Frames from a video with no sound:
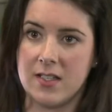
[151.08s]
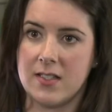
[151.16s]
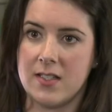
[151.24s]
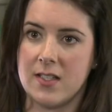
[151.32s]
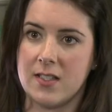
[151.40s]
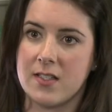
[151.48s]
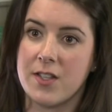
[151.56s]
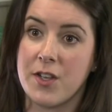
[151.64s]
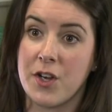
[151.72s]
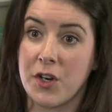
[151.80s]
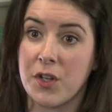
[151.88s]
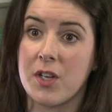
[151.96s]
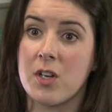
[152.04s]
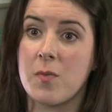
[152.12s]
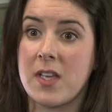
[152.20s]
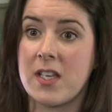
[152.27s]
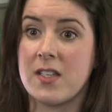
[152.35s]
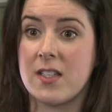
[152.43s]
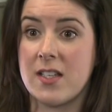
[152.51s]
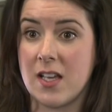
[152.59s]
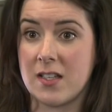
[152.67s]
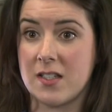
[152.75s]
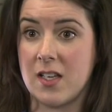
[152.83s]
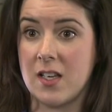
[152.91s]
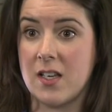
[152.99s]
disease, the earlier we can
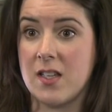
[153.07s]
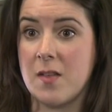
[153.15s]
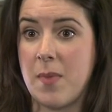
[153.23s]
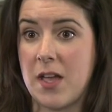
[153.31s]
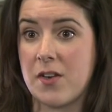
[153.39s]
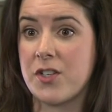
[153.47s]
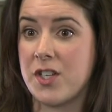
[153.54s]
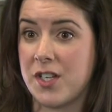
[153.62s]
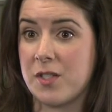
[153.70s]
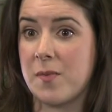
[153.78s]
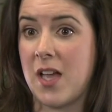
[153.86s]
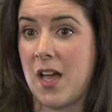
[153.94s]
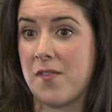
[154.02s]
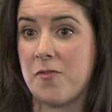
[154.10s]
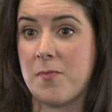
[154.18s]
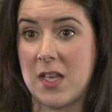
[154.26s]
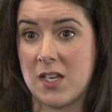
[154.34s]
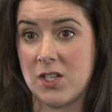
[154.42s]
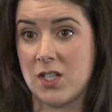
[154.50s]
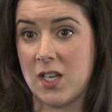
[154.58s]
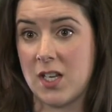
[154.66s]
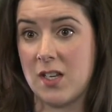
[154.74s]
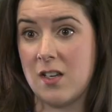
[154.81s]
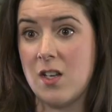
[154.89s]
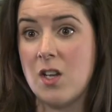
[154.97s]
detect it, the better chance we have of managing
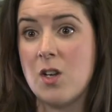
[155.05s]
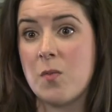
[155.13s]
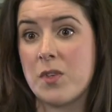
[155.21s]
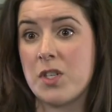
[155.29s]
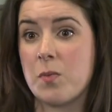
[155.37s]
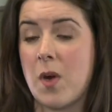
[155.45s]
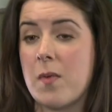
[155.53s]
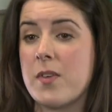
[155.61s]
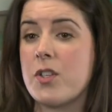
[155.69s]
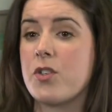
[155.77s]
it, which is why we